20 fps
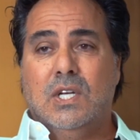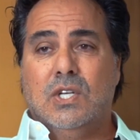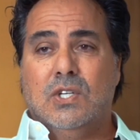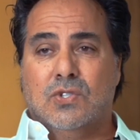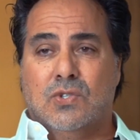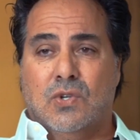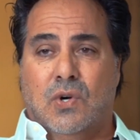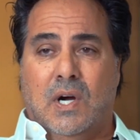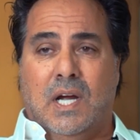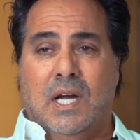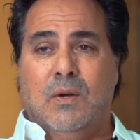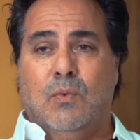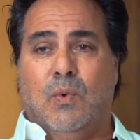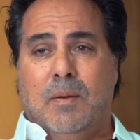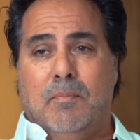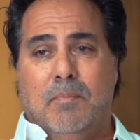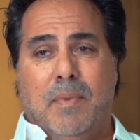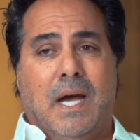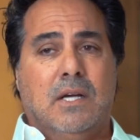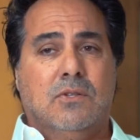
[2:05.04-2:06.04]
So I
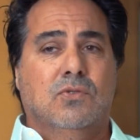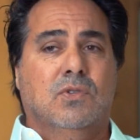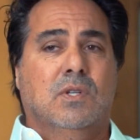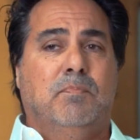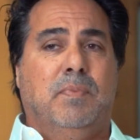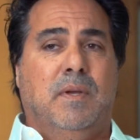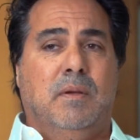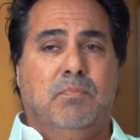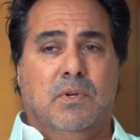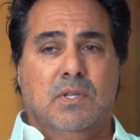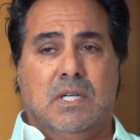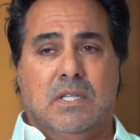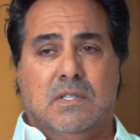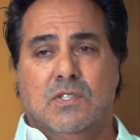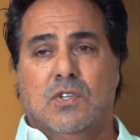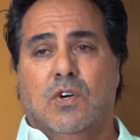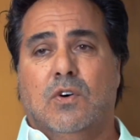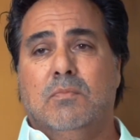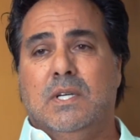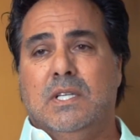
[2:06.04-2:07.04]
went back to the people that
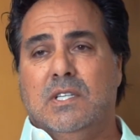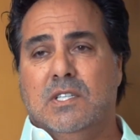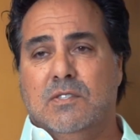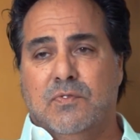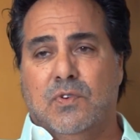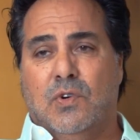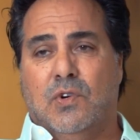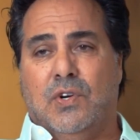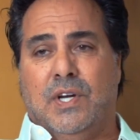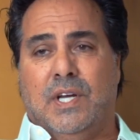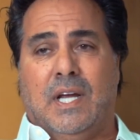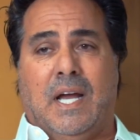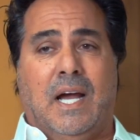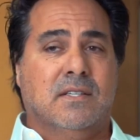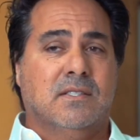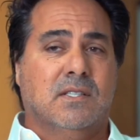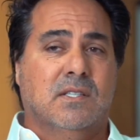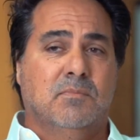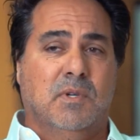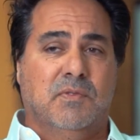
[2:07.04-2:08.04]
sold me this flooring,
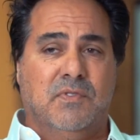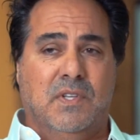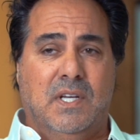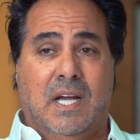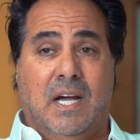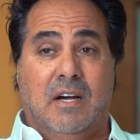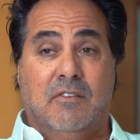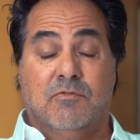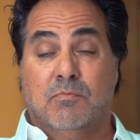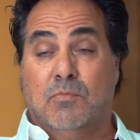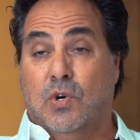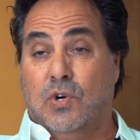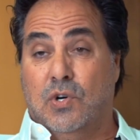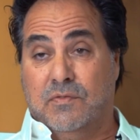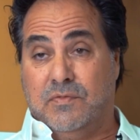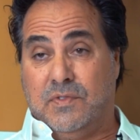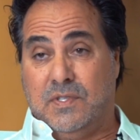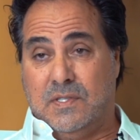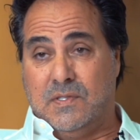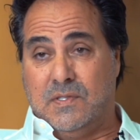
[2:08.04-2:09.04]
asked them if they have more of the